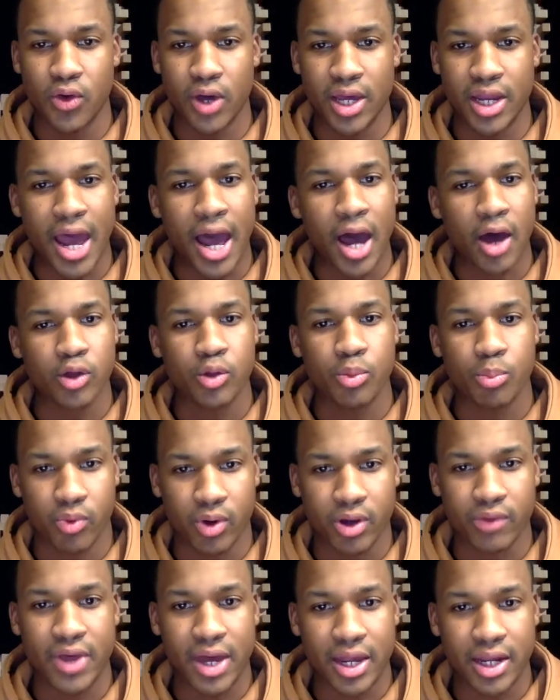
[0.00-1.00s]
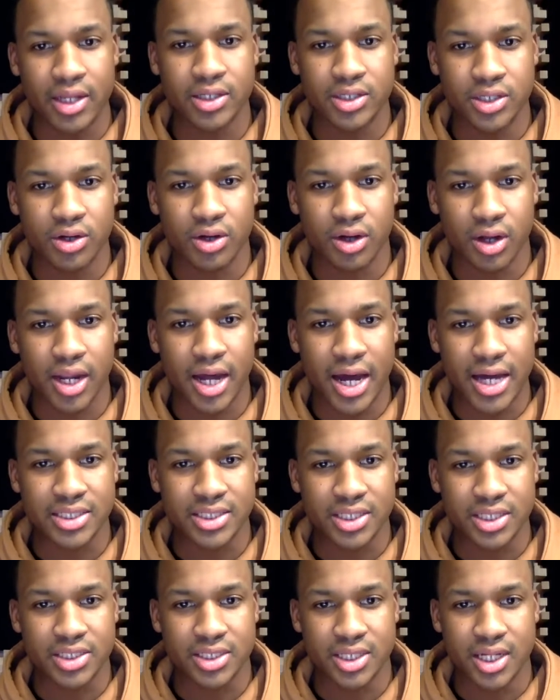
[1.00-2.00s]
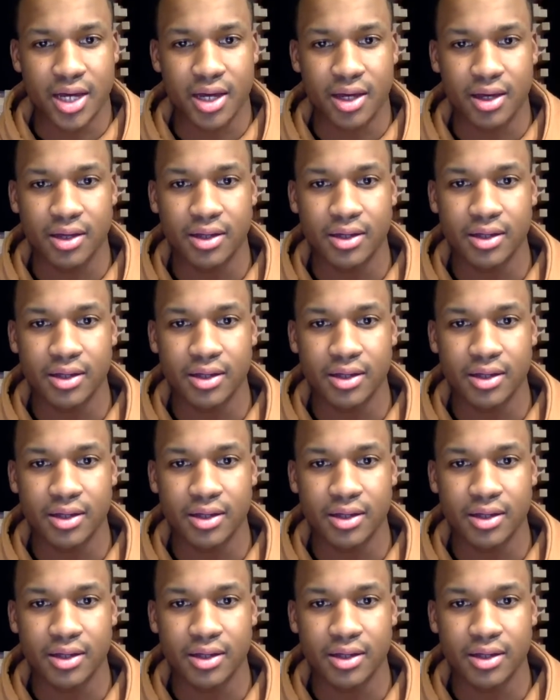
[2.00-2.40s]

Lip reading: and how you bring that into your class each day?